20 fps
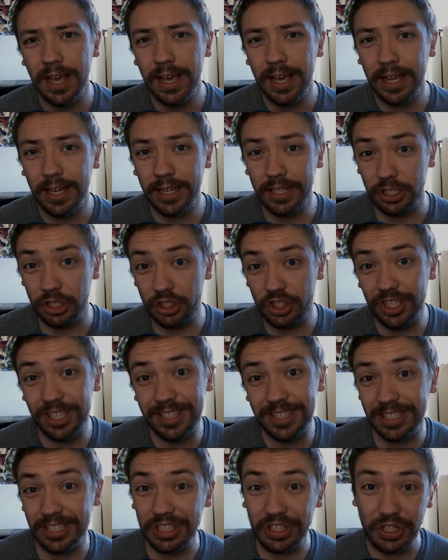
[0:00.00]
is
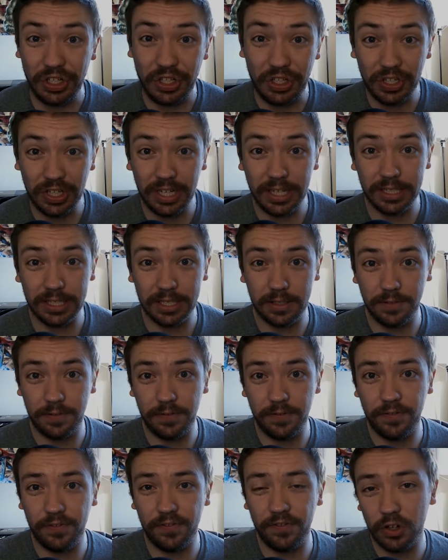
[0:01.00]
just as good as the
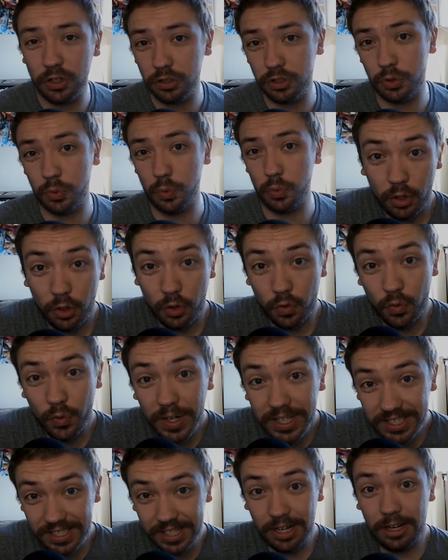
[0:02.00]
first one,
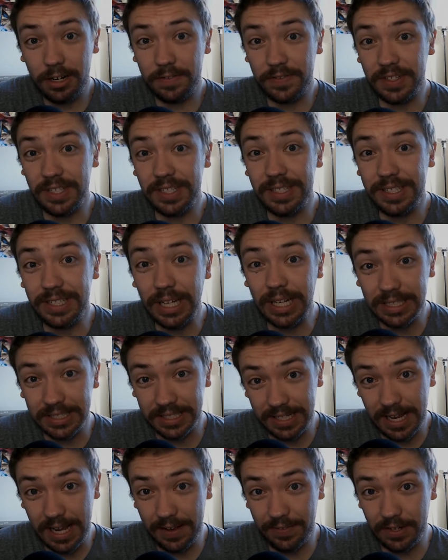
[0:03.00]
Kristoff
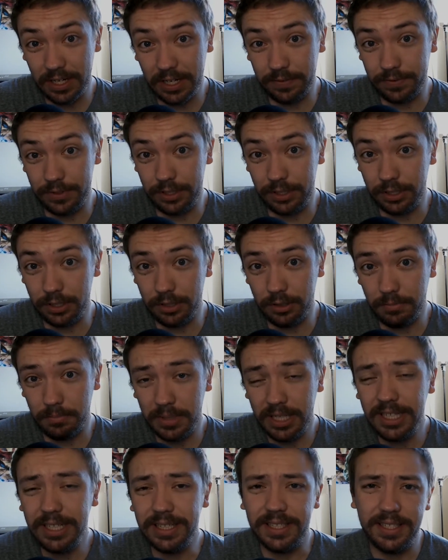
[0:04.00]
doesn't have enough to do.
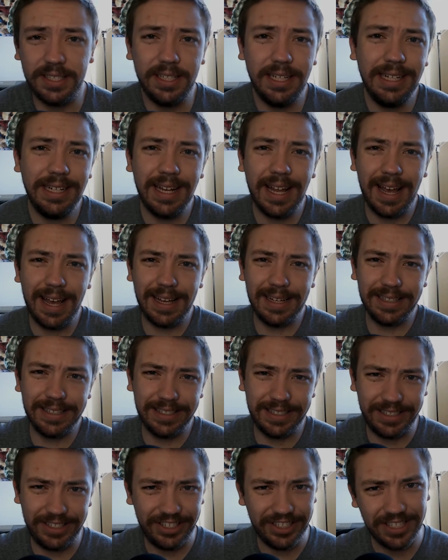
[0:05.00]
He's seen
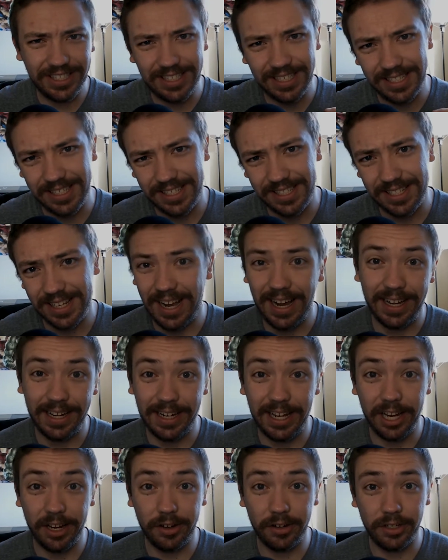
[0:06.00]
as just this side
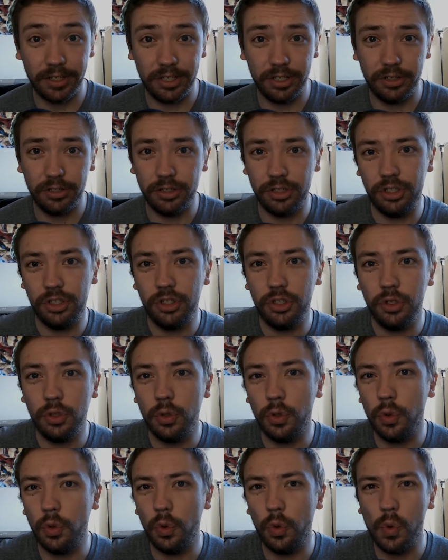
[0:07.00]
character
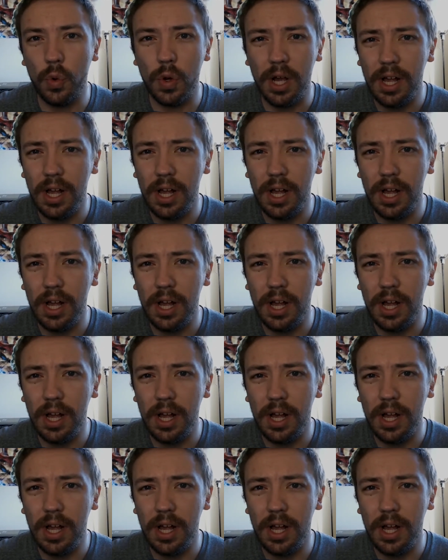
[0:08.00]
to